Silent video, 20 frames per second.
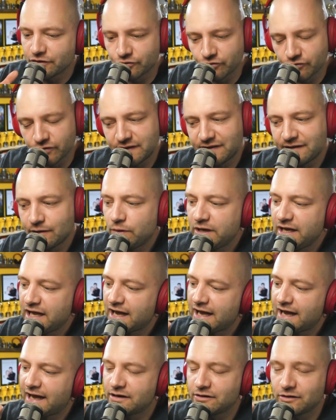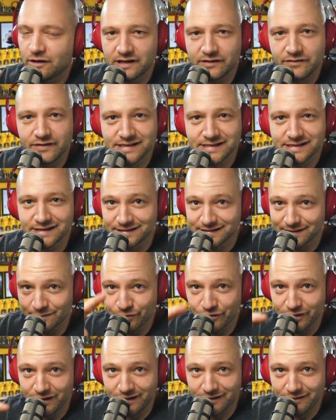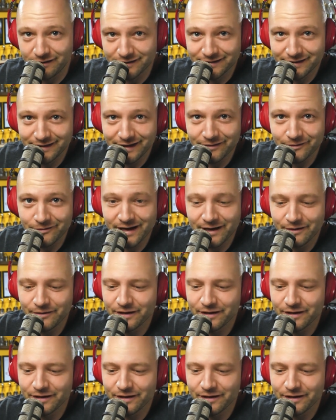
grit that we had and all of these things, I'm bringing it all together now